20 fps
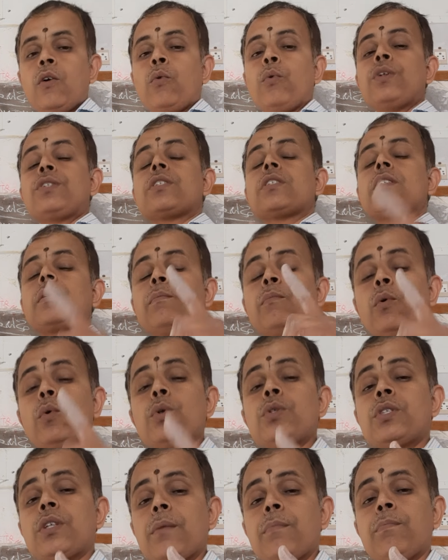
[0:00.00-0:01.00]
which is the
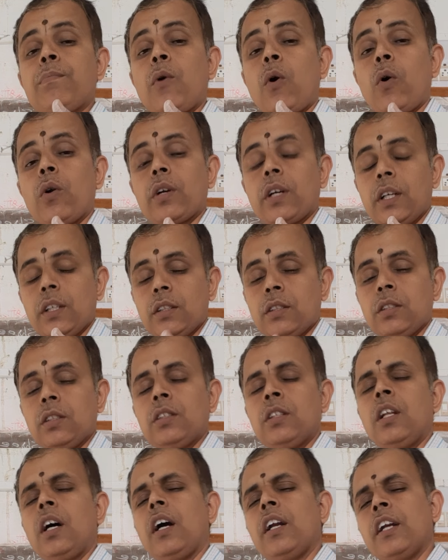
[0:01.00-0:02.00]
most important,
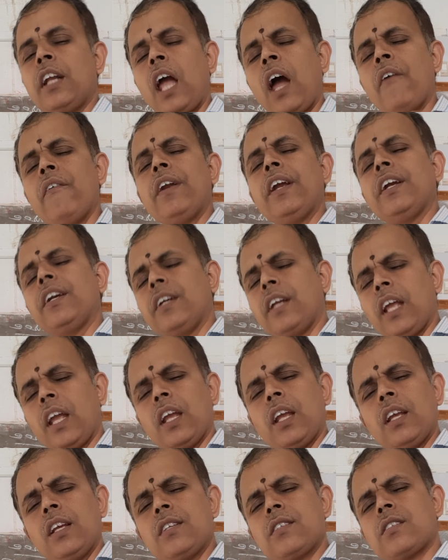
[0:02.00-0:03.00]
that every day
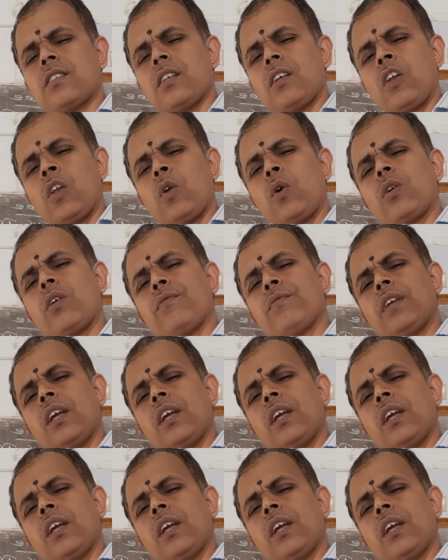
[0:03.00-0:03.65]
is a lot of